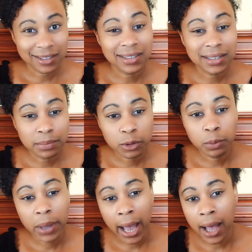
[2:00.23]
The Simple
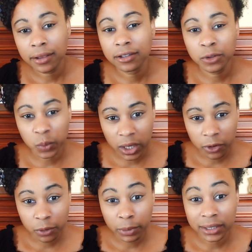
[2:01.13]
Path to
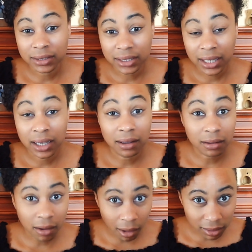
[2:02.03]
Wealth by J.L.
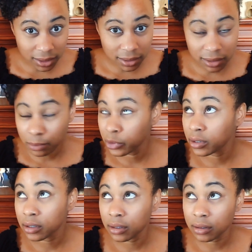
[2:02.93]
Collins. The
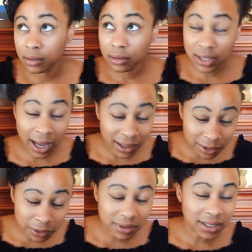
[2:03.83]
book
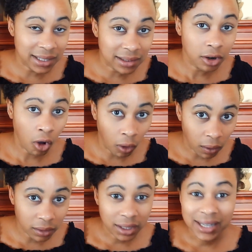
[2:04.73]
title says it
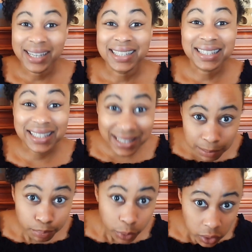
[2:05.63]
all.
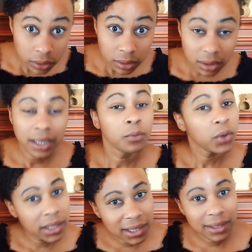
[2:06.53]
Simple. And
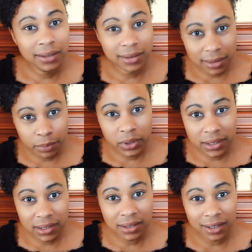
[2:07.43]
we need
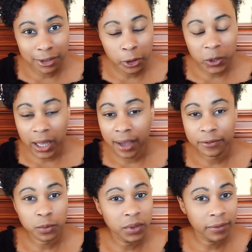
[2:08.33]
simplicity in our
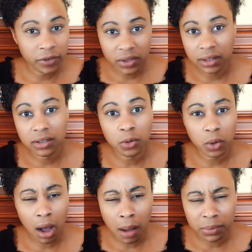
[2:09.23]
lives when everything's so
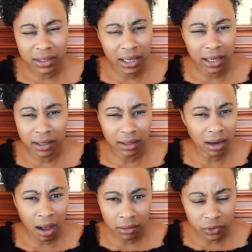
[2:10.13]
complicated and
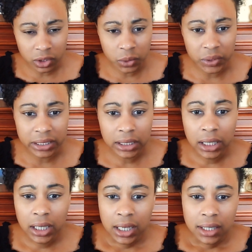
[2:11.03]
convoluted.
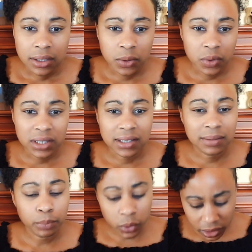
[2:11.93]
So this
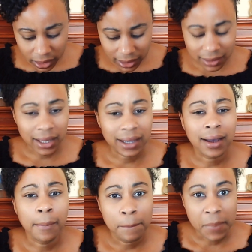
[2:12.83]
book is like
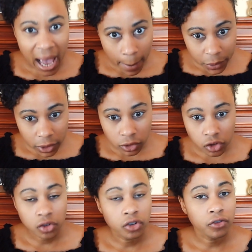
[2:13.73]
a map
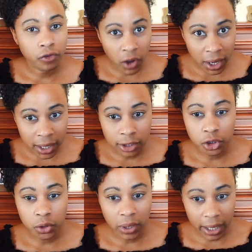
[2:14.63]
to your
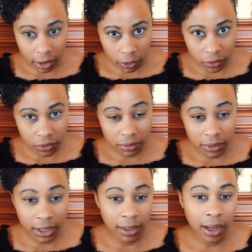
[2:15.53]
financial health.
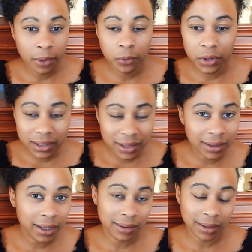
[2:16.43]
And I really
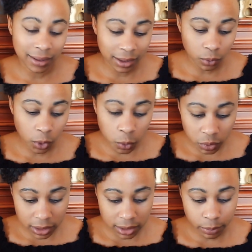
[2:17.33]
like that he
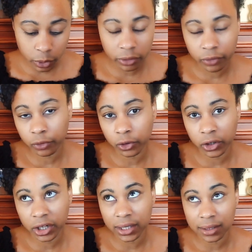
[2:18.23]
wrote this book
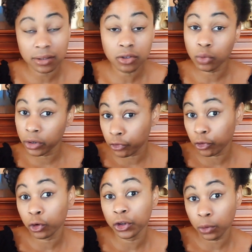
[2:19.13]
for his
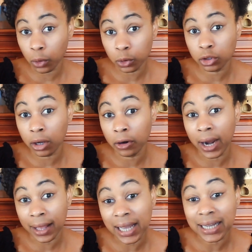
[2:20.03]
24-year-old daughter
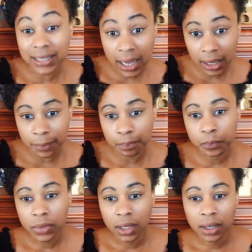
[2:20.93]
at that time
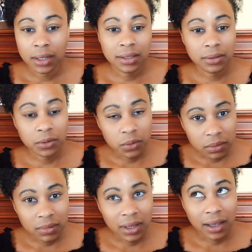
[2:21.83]
to
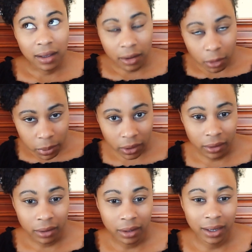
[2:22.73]
help
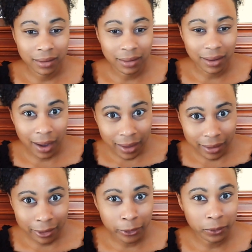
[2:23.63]
her and guide
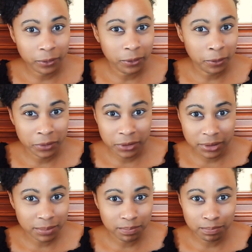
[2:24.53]
her on
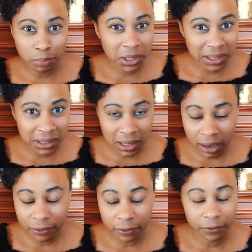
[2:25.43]
this money
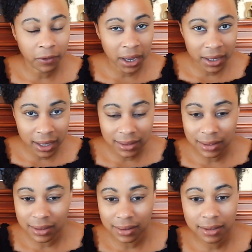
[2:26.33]
life of
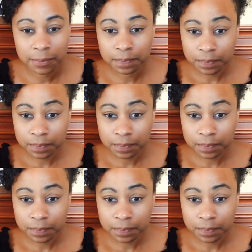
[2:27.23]
finances.